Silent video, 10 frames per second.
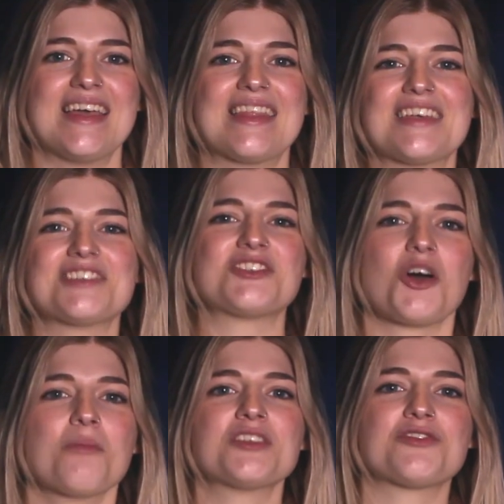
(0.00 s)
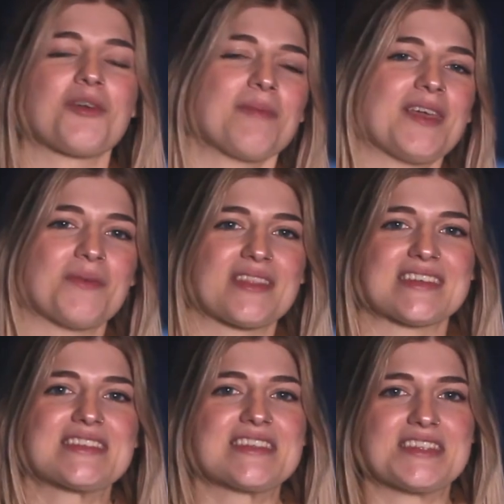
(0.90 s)
Thanks so much for being with
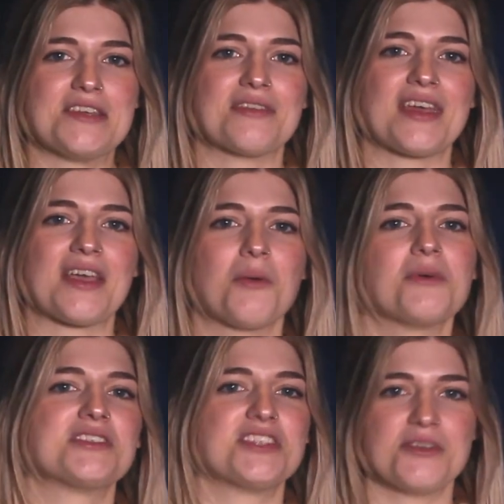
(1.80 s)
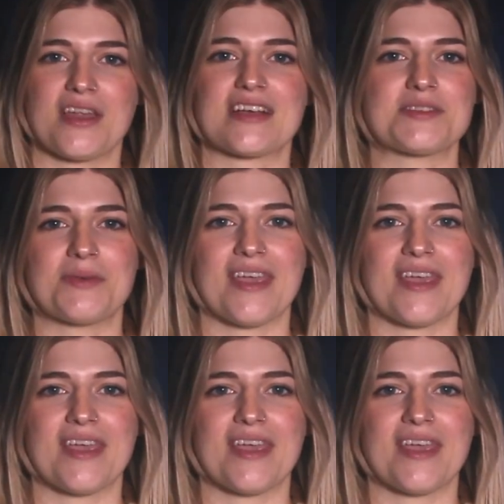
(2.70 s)
us this evening. We'll see you next